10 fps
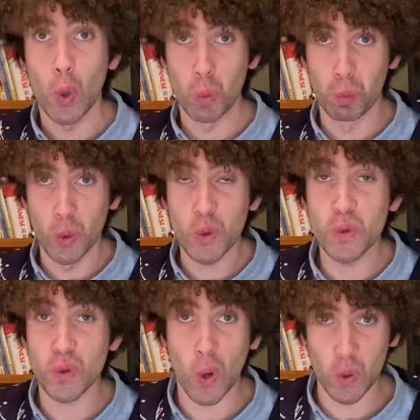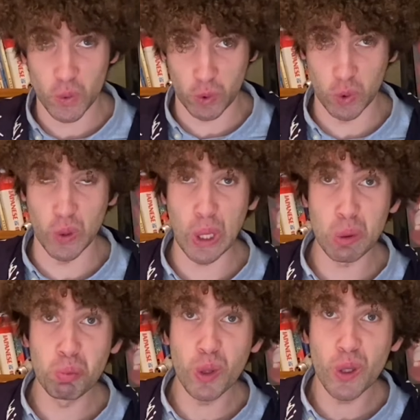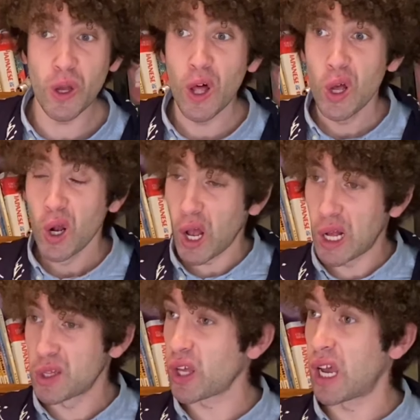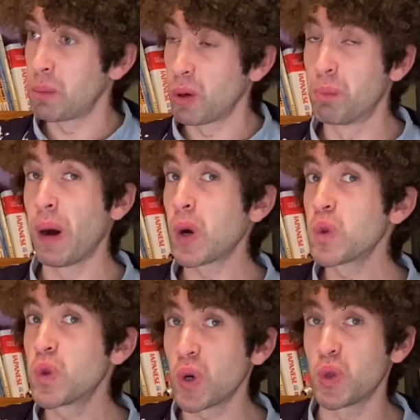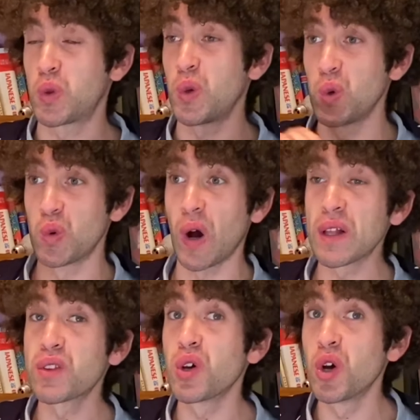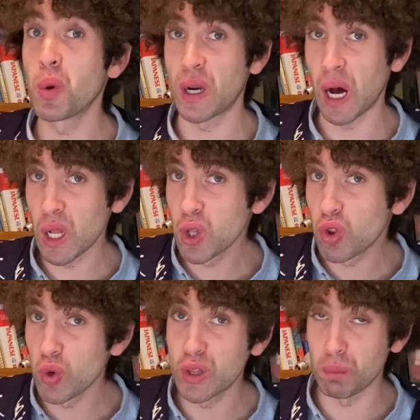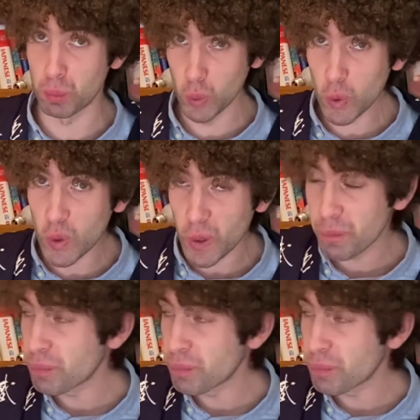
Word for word: books on Cher Ami and I'm about to write her 100th book